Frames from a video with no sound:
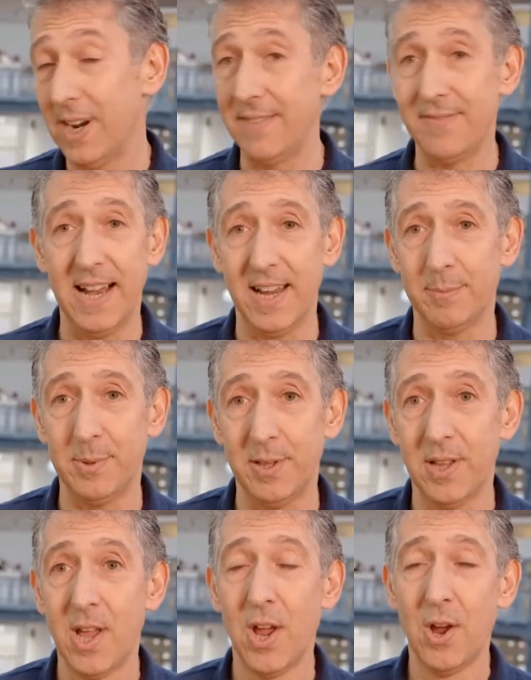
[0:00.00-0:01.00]
Really
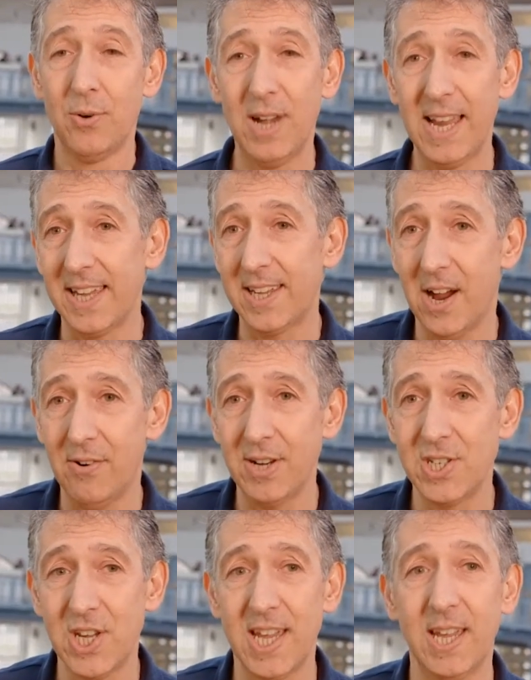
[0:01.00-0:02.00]
valuable, really
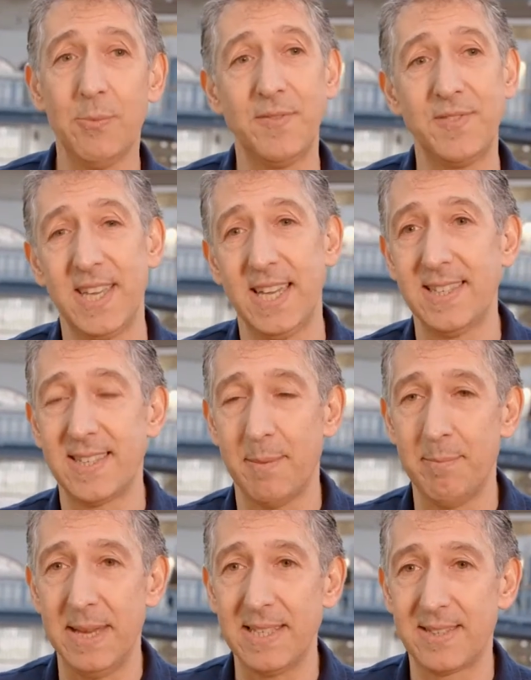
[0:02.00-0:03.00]
encouraging. We've seen
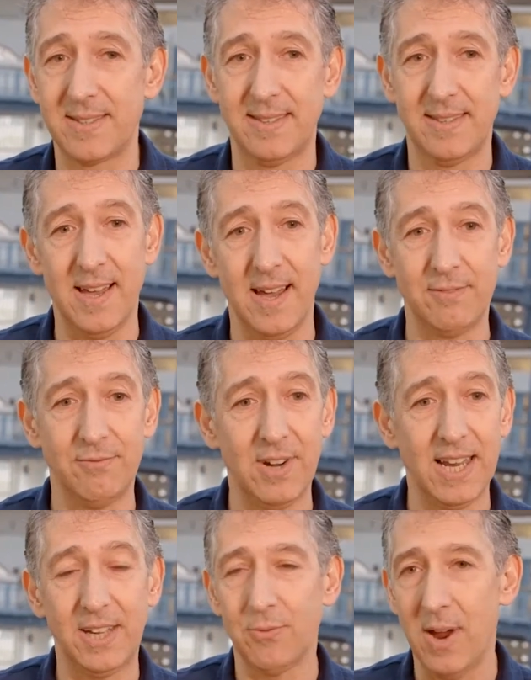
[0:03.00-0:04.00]
some bits that are
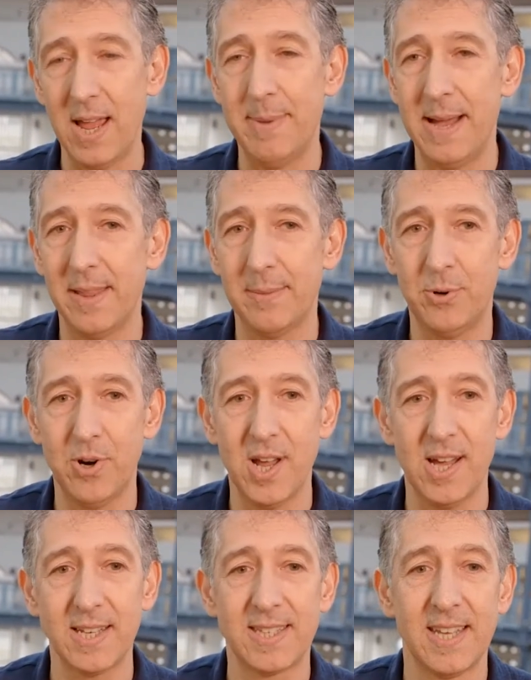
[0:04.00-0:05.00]
really great about the
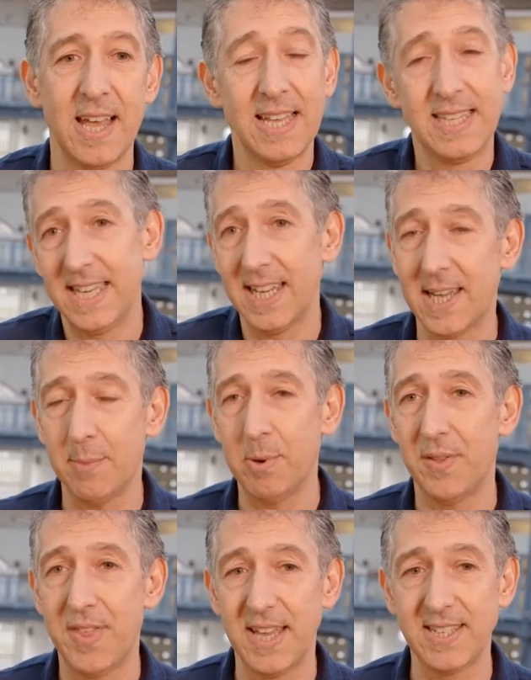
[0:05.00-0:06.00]
product, seen a
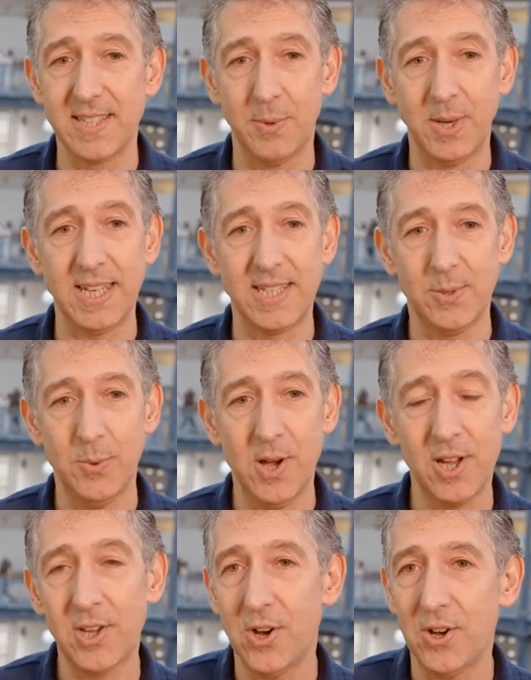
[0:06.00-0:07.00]
couple of things that we need to
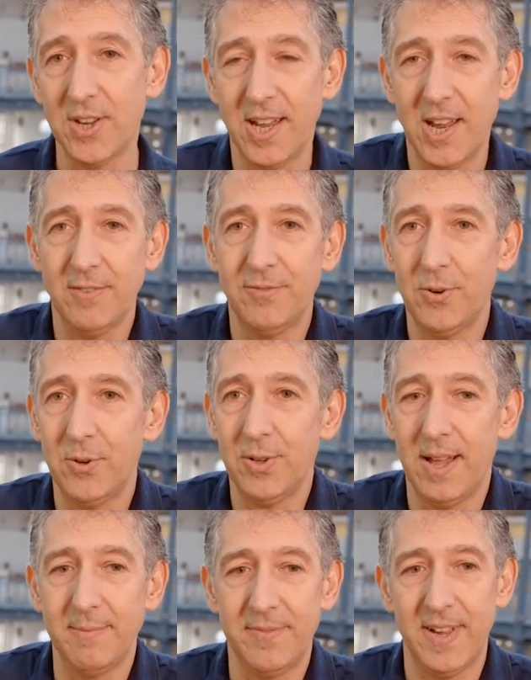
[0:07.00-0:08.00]
work on, and
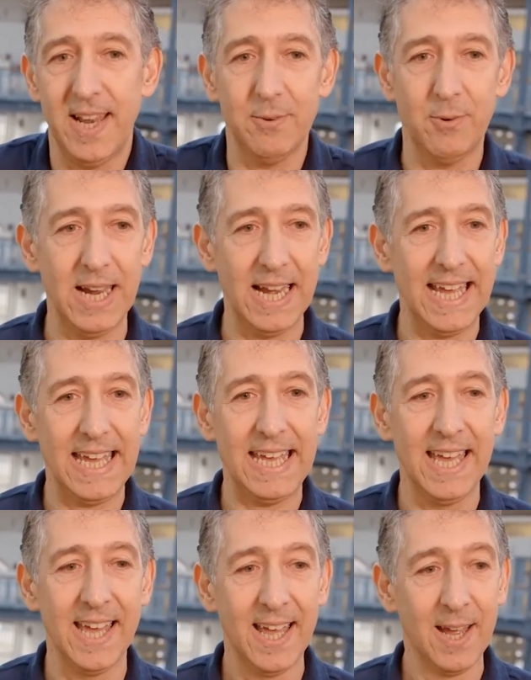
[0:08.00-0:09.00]
overall I'm feeling
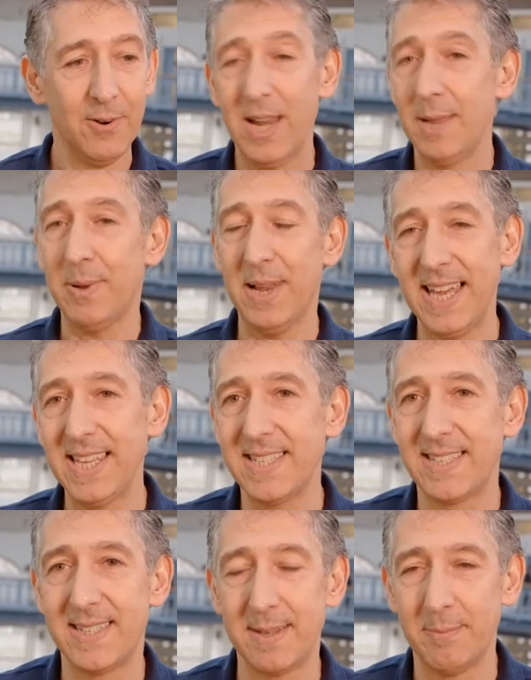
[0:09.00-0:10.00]
really, really
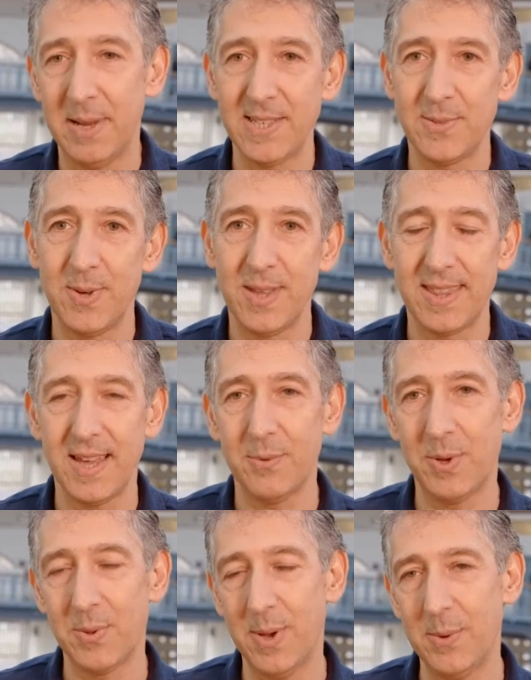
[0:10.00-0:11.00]
pleased, pleased with, uh,
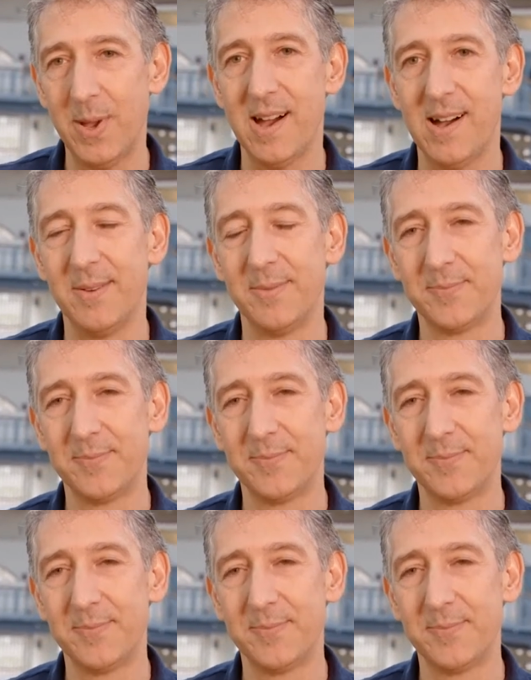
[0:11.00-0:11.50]
with where we are.